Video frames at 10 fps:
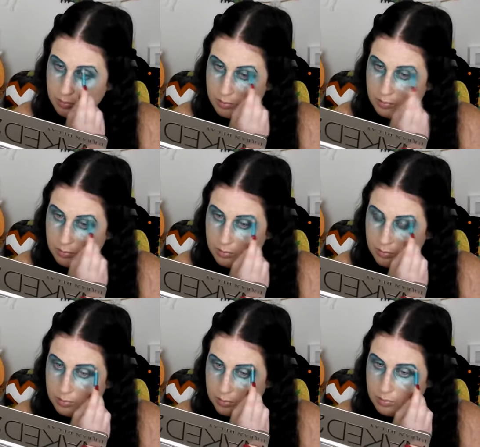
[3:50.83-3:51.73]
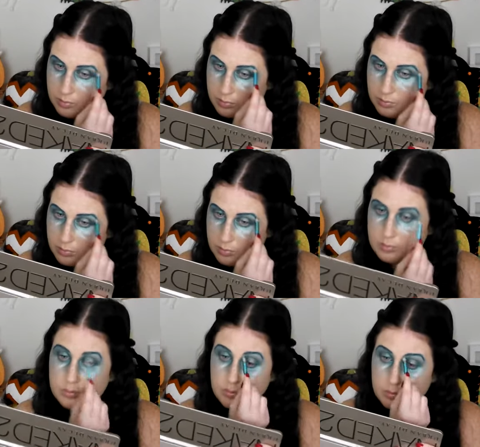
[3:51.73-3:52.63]

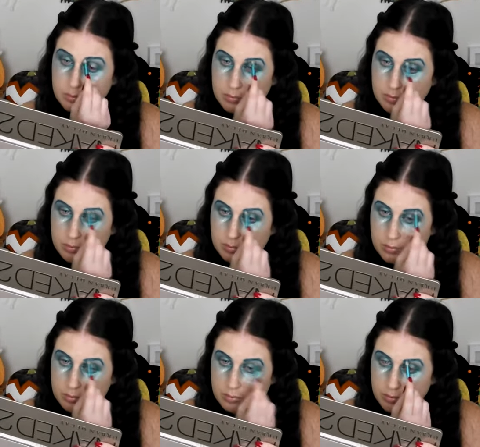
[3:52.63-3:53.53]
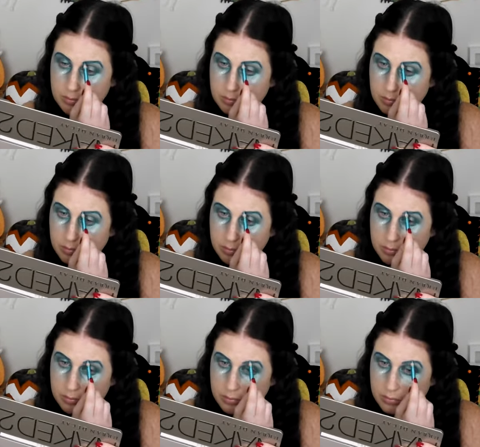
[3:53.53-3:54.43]
(silence)